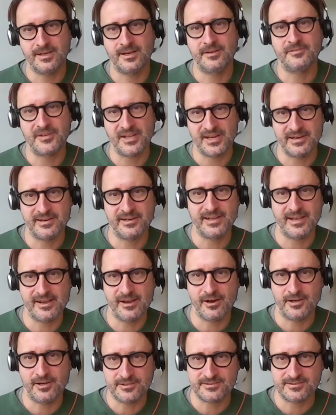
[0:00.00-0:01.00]
And then they
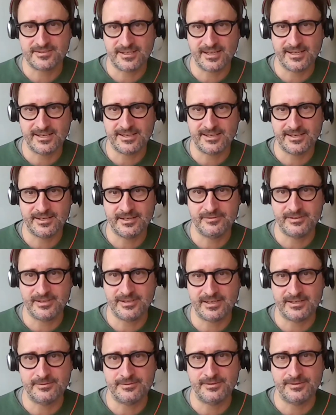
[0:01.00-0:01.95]
ask like if they can